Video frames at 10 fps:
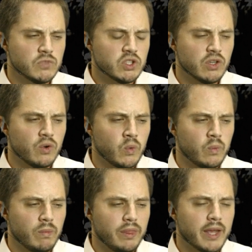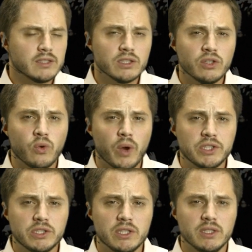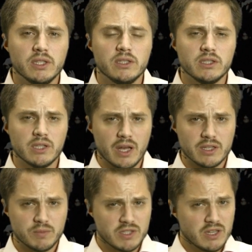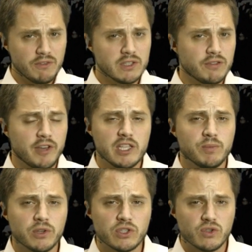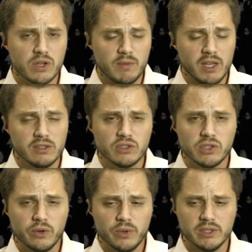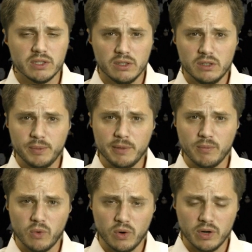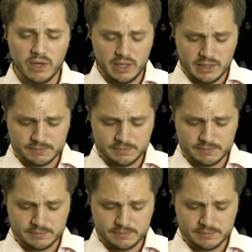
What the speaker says: So that's a good question. It's specific to Facebook streaming, so it's a little bit more,